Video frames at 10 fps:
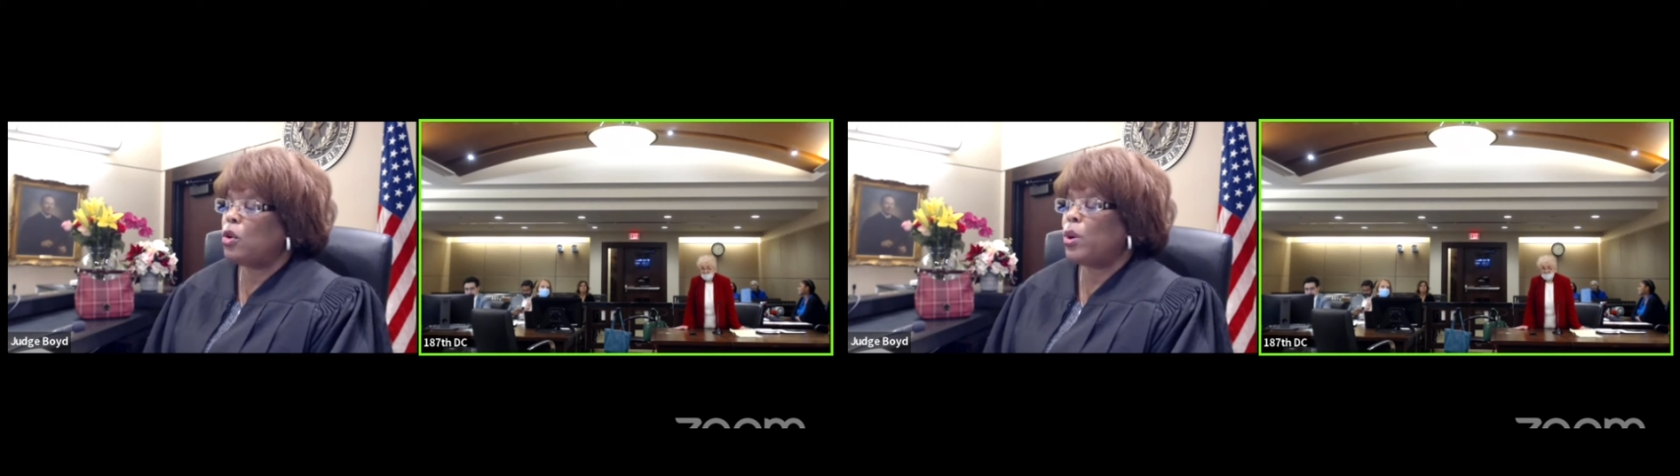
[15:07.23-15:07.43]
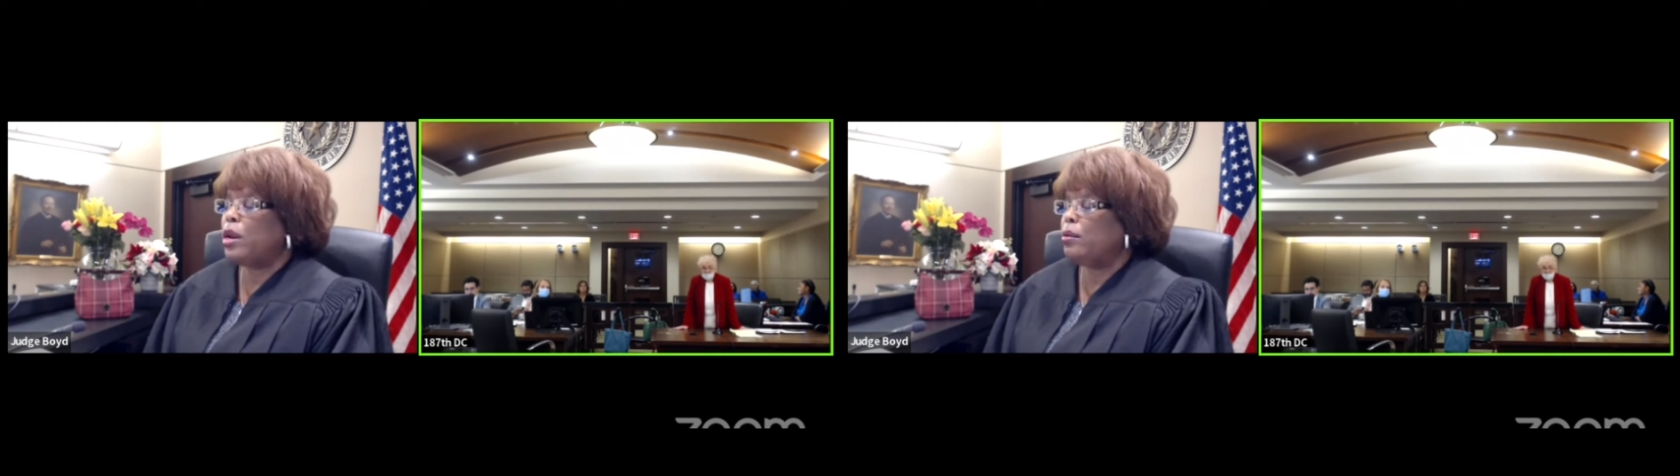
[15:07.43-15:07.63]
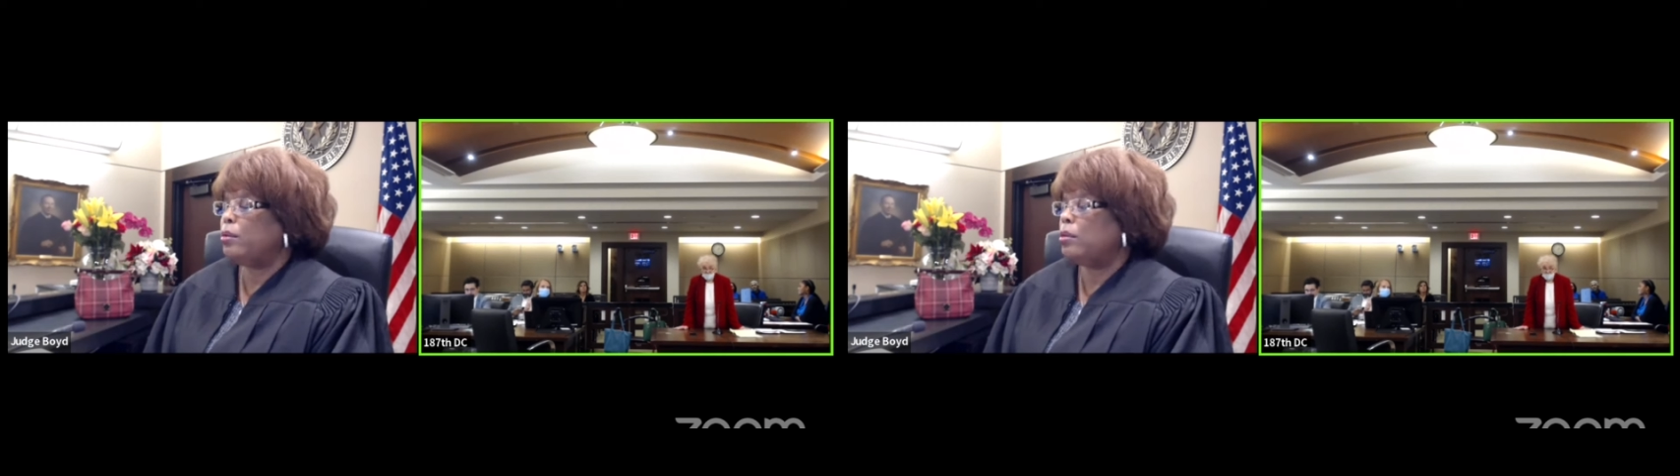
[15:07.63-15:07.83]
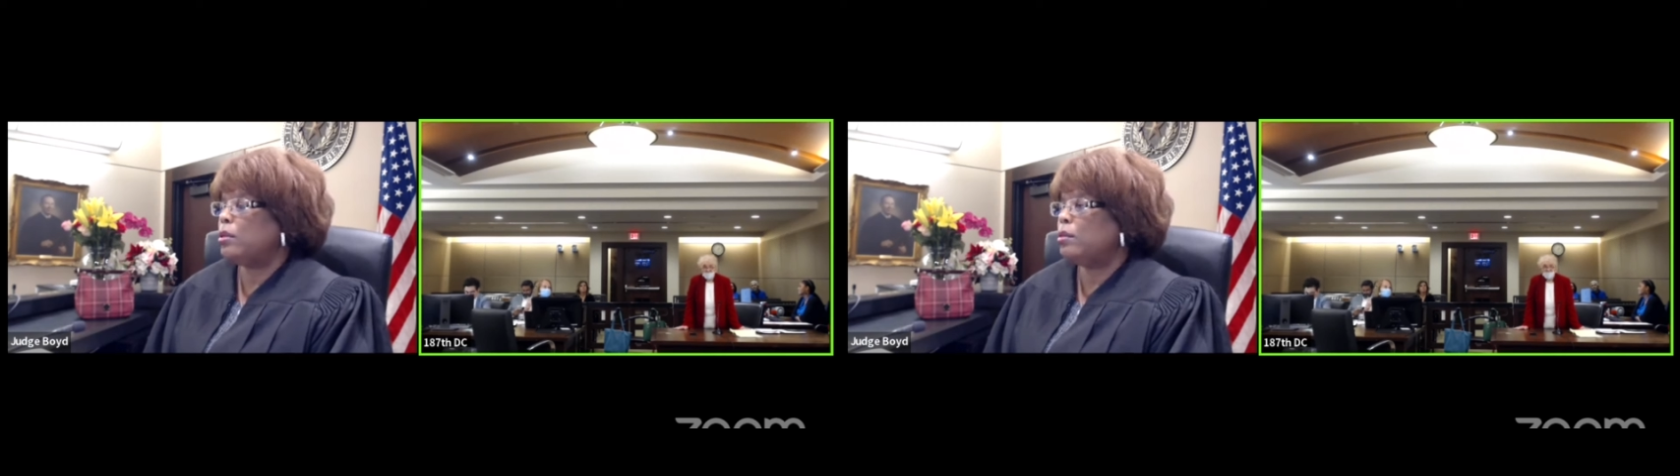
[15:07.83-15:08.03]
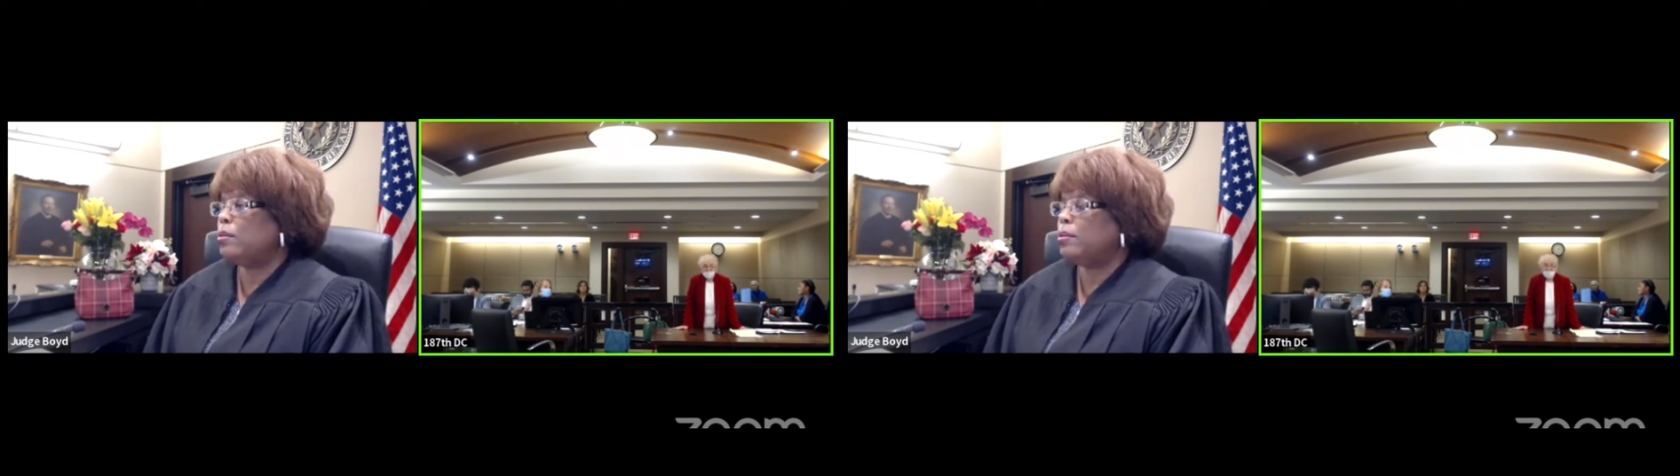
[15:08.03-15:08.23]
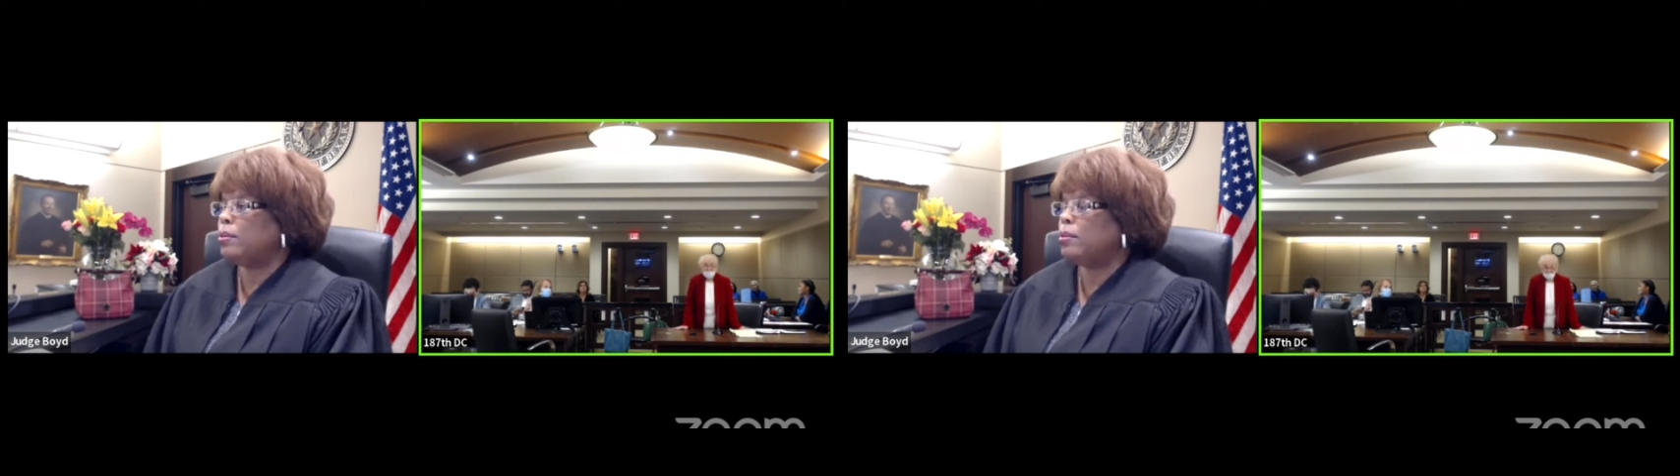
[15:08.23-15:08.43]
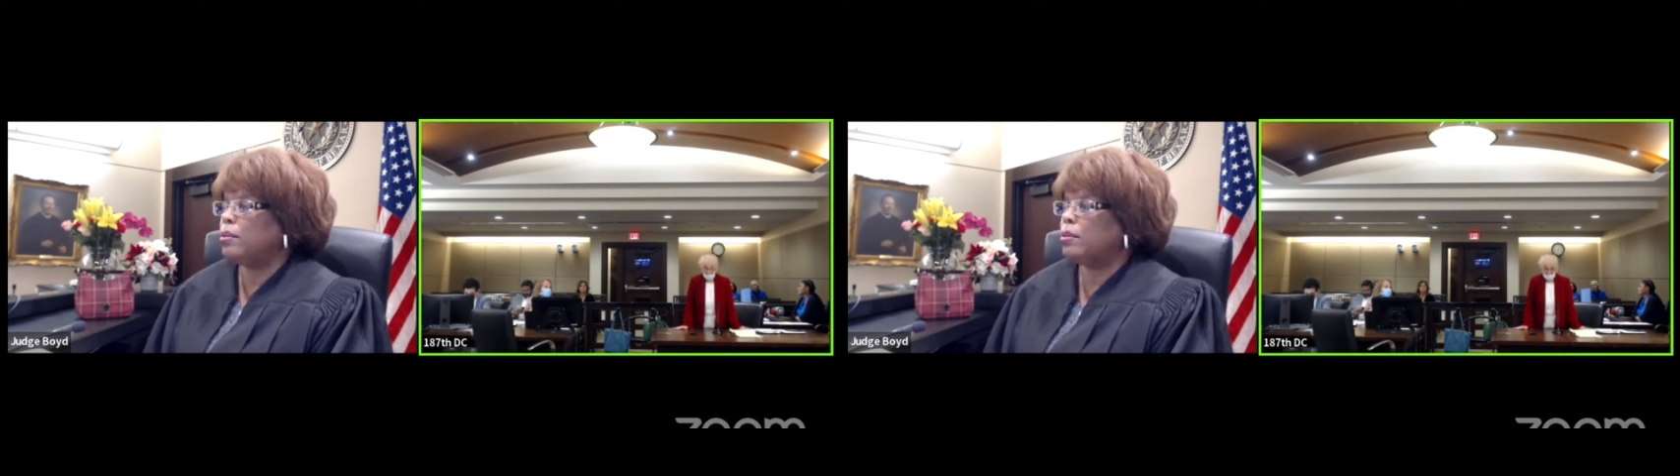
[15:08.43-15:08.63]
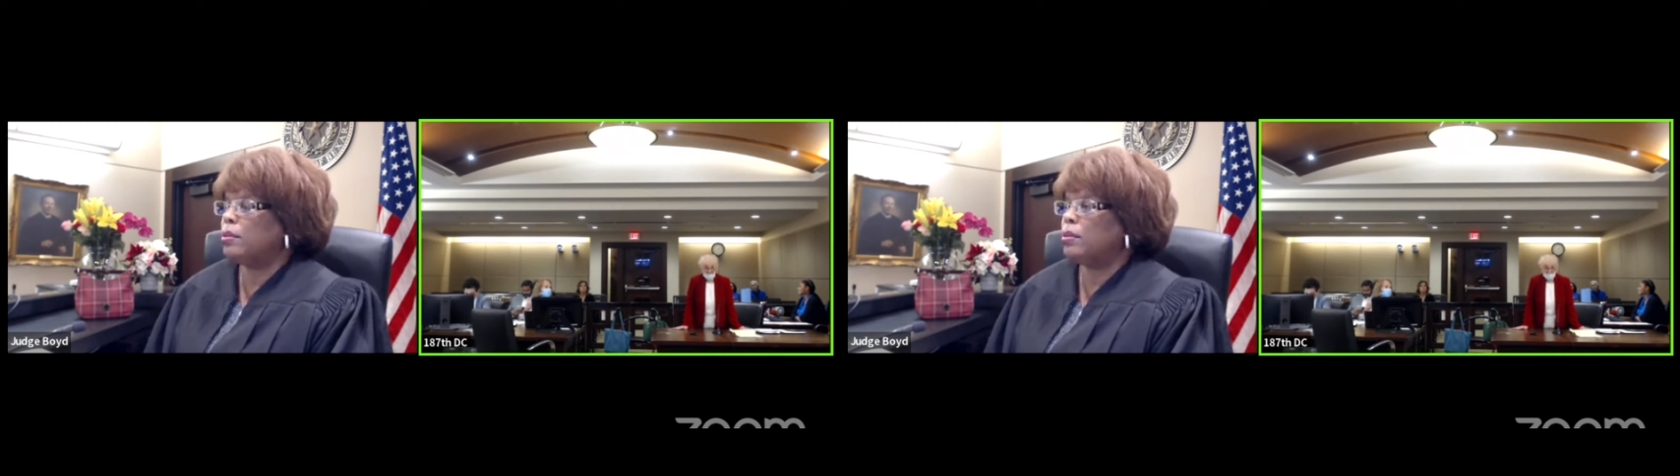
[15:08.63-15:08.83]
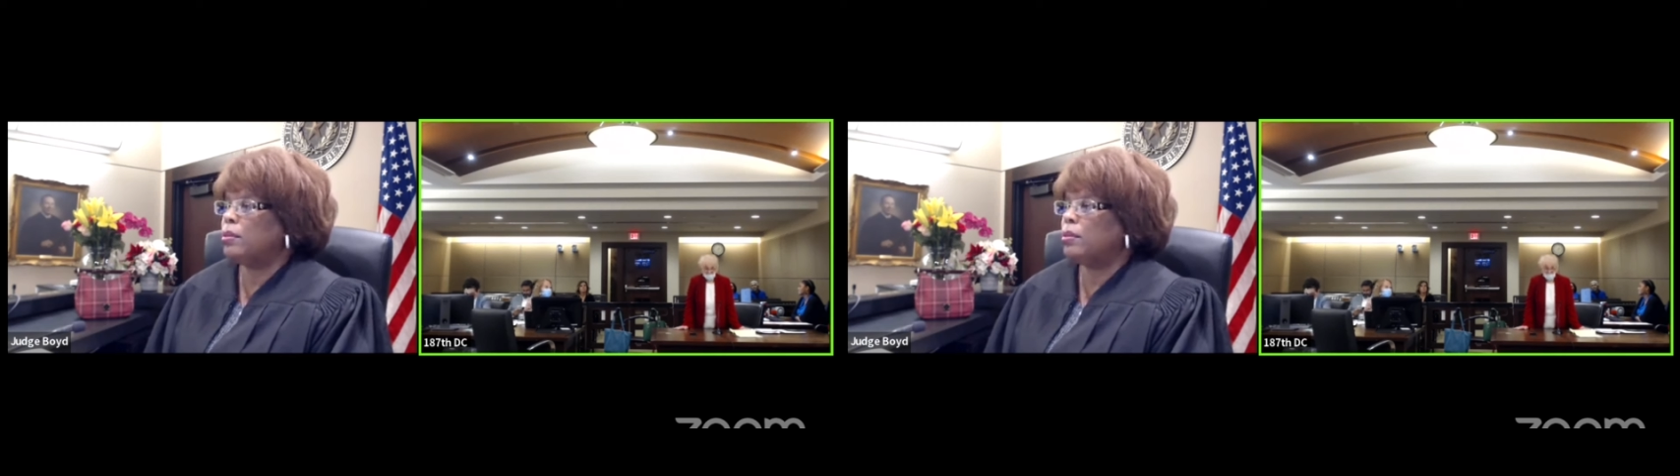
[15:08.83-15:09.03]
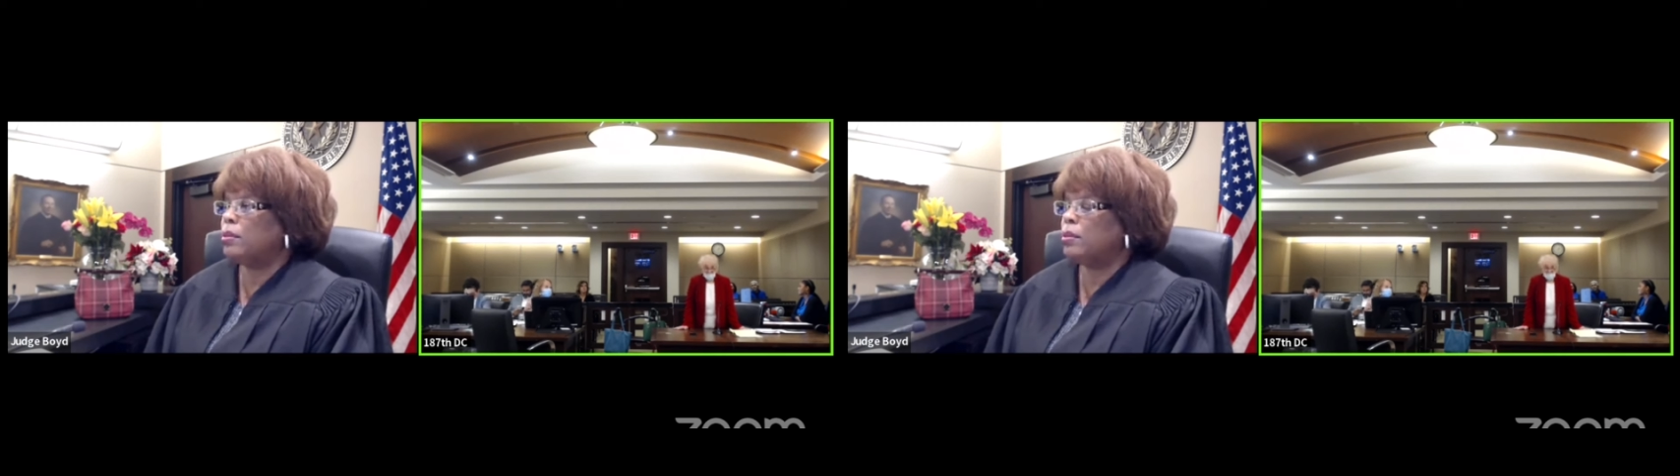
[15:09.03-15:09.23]
All right. In particular, that
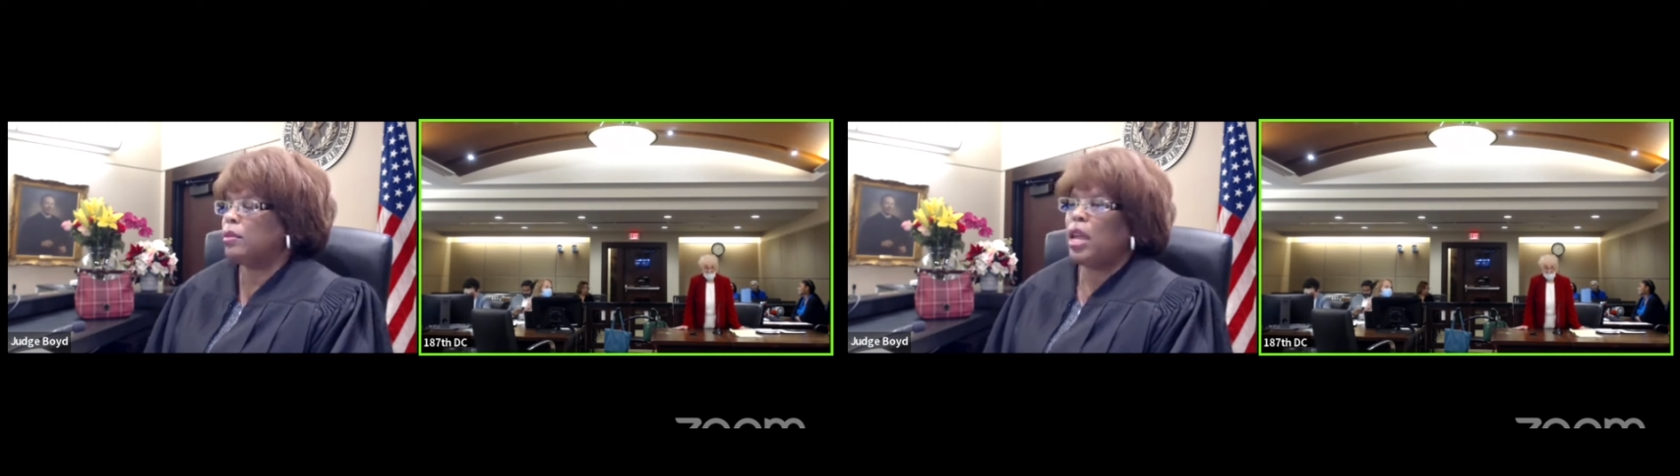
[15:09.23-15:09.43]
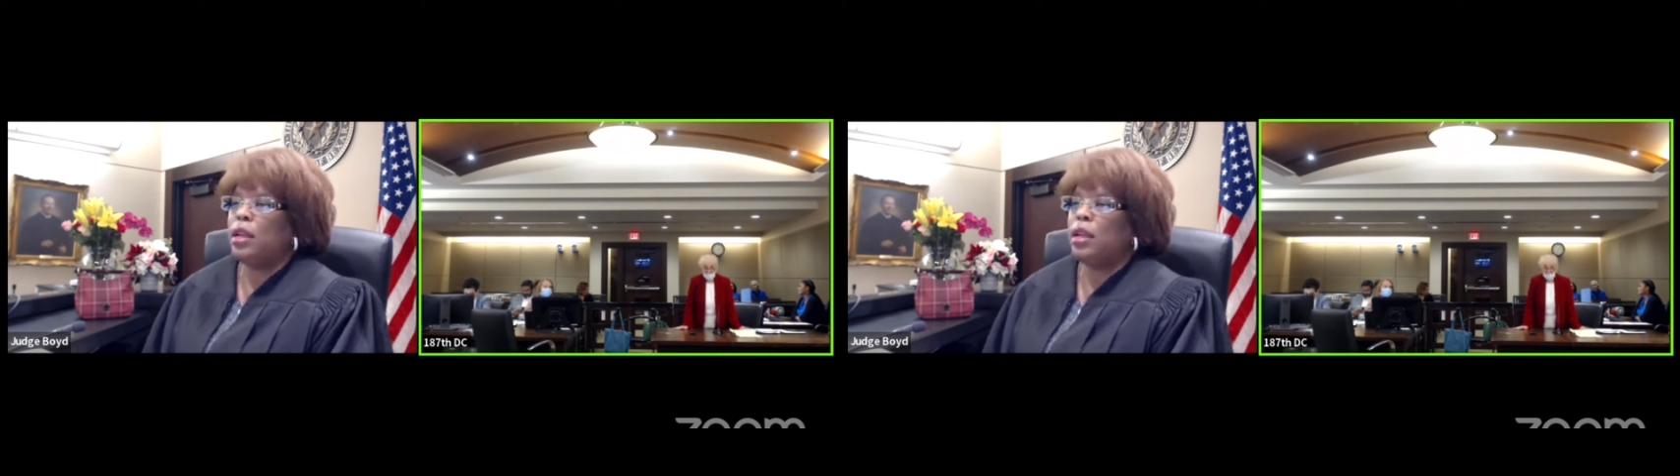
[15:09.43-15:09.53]
one.